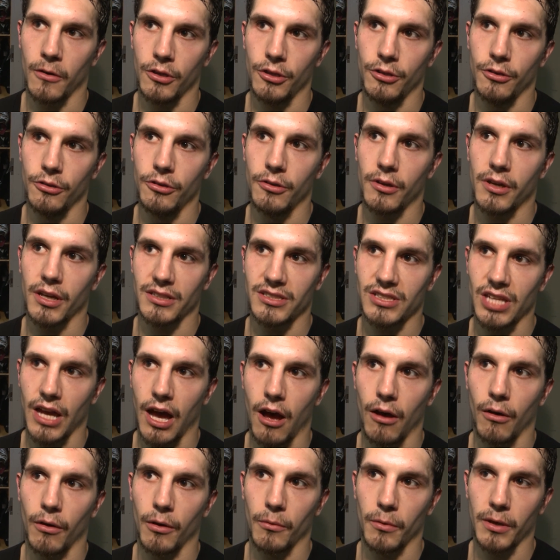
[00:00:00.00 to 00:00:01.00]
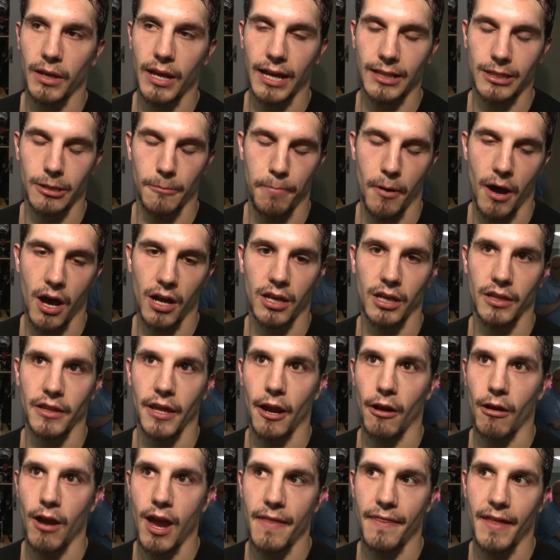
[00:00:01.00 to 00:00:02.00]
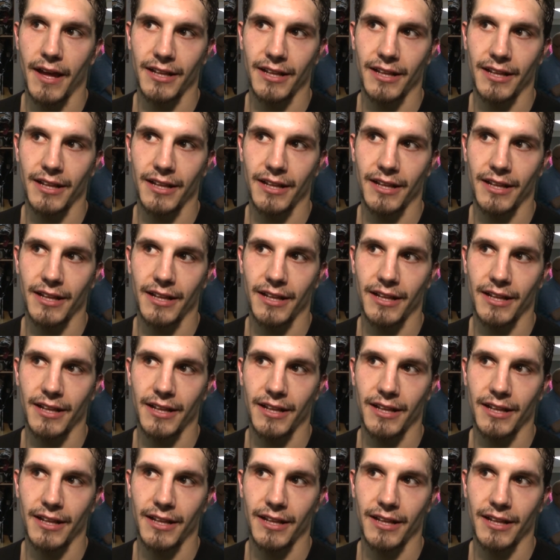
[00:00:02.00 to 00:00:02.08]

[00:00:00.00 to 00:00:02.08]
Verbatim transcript: you, you, could tell when we got the puck in their end,